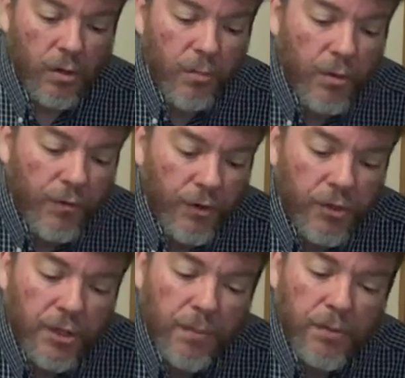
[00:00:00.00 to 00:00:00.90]
move your
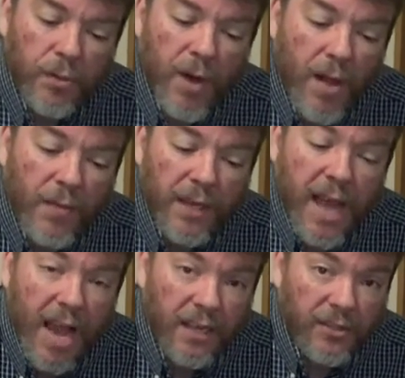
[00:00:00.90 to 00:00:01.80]
ships around the
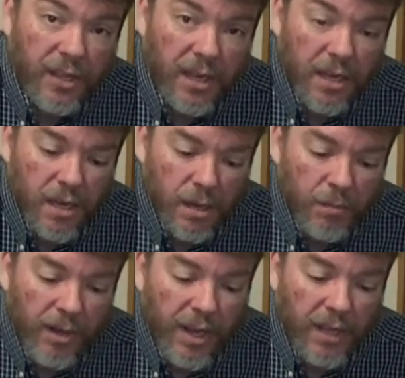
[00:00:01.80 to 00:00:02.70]
galaxy,
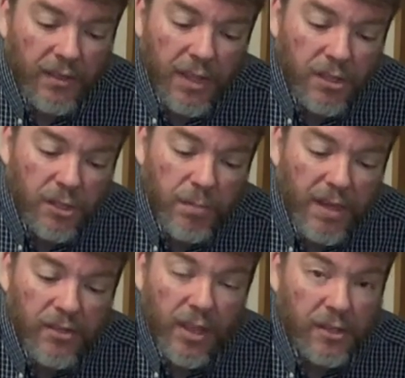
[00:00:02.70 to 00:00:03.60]
playing these
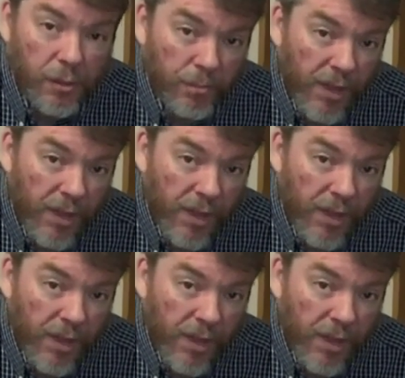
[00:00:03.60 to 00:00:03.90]
space lanes and